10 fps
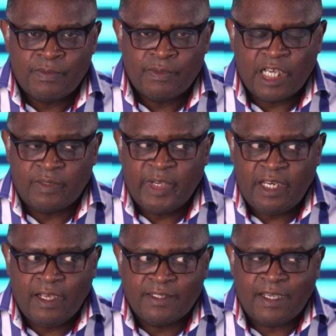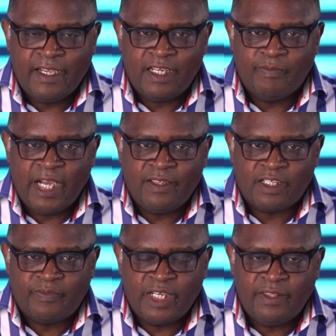As many as are led by the
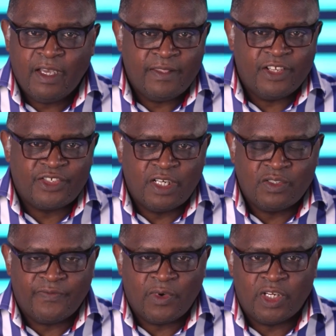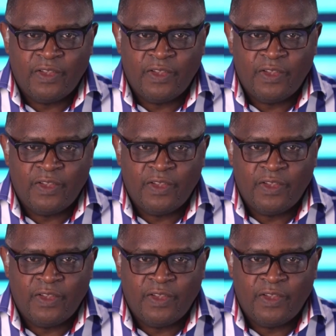Spirit, they are the sons of God.